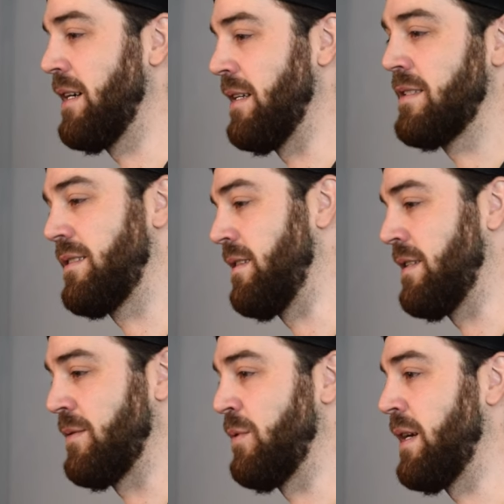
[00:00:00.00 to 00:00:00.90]

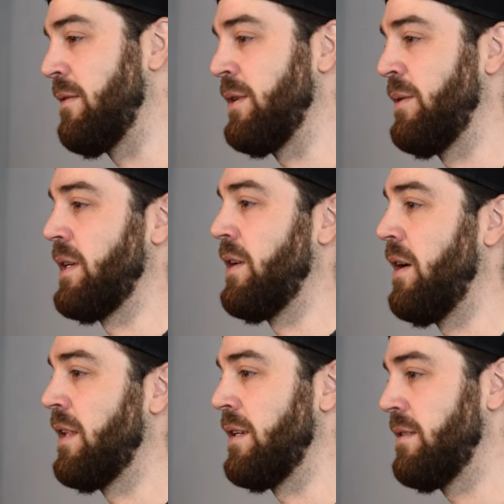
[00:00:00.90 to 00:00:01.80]
it's whatever you want to
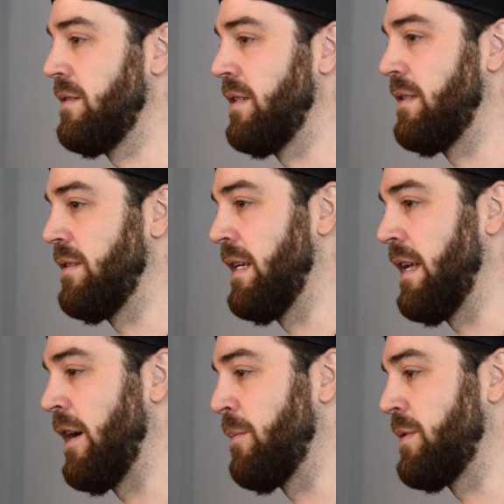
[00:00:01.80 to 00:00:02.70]
call it. It
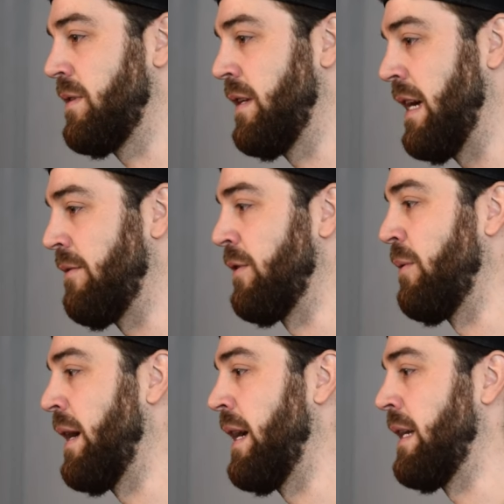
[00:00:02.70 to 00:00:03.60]
helps in every
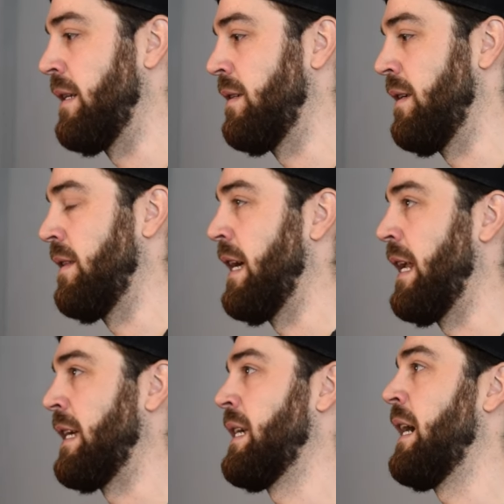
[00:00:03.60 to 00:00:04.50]
way, and that
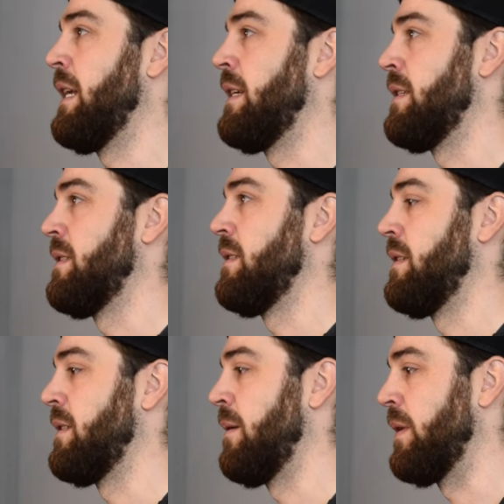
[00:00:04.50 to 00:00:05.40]
anxiety is
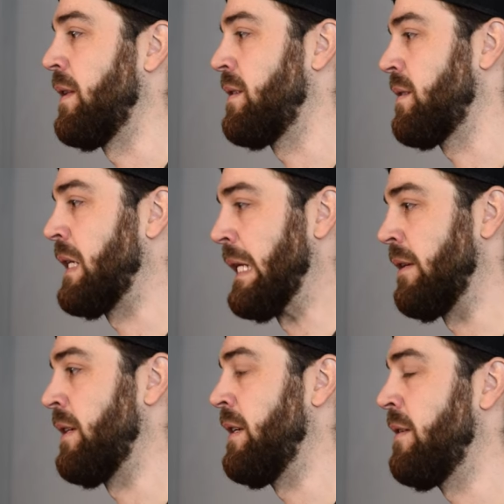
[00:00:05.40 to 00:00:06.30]
something that's
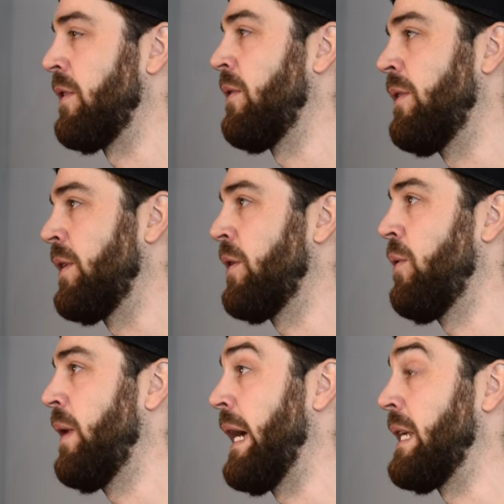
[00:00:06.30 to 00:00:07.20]
clearly never going to go
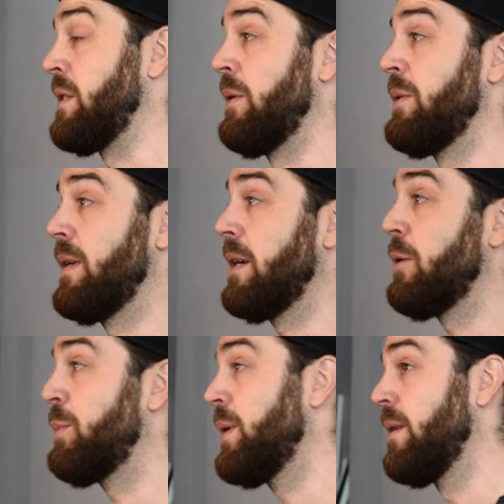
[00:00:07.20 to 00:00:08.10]
away. So I
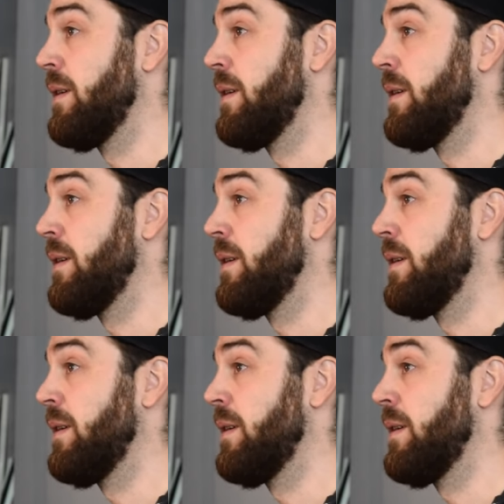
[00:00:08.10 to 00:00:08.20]
hope